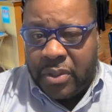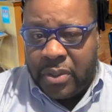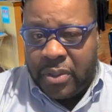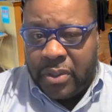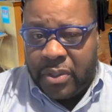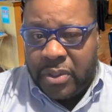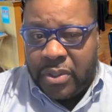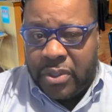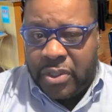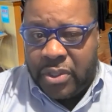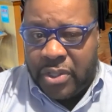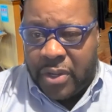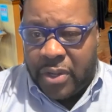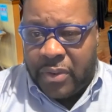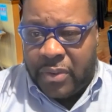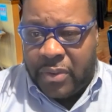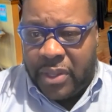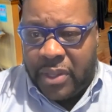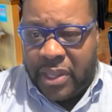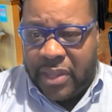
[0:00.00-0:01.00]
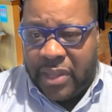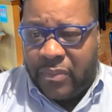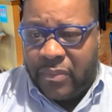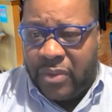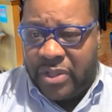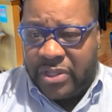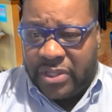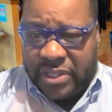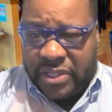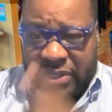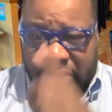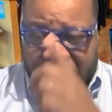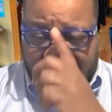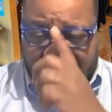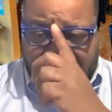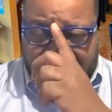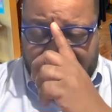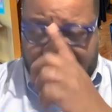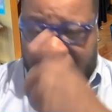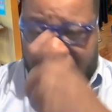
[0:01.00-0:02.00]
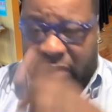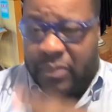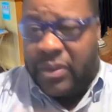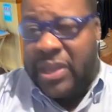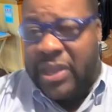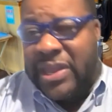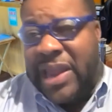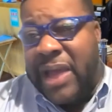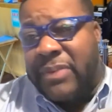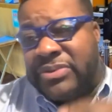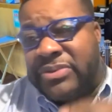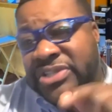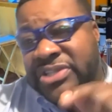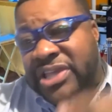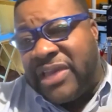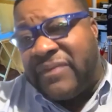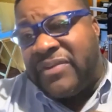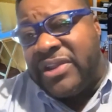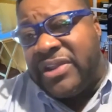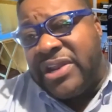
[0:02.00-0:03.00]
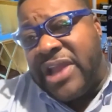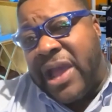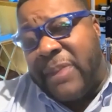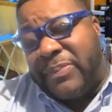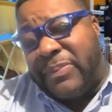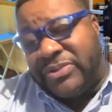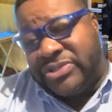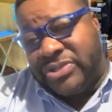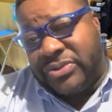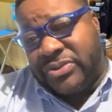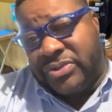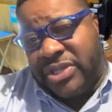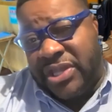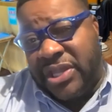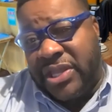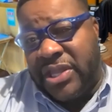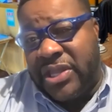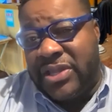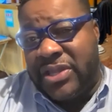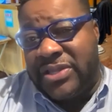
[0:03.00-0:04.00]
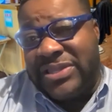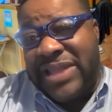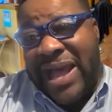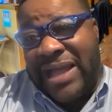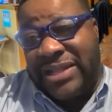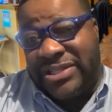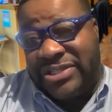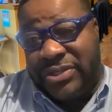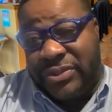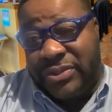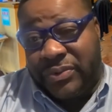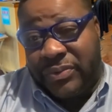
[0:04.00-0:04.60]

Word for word: You know, and what the and and, and I was given an opportunity not to.